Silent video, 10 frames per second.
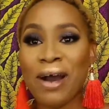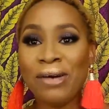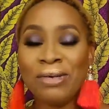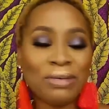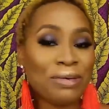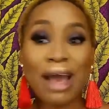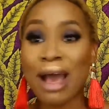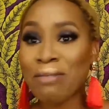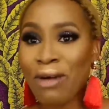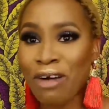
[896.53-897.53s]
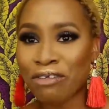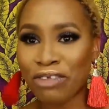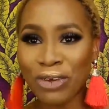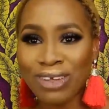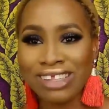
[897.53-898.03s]
Oh,
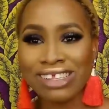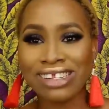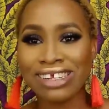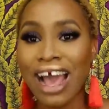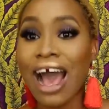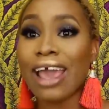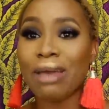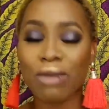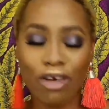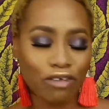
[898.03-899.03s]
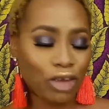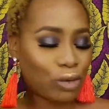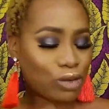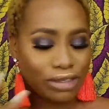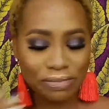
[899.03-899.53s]
confused. I am
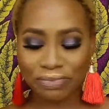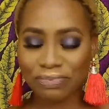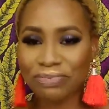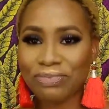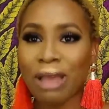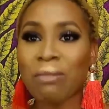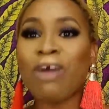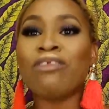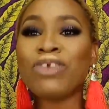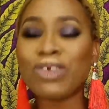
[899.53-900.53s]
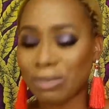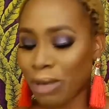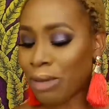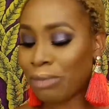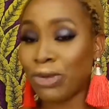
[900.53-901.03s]
confused. I'm confused
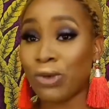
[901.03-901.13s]
by my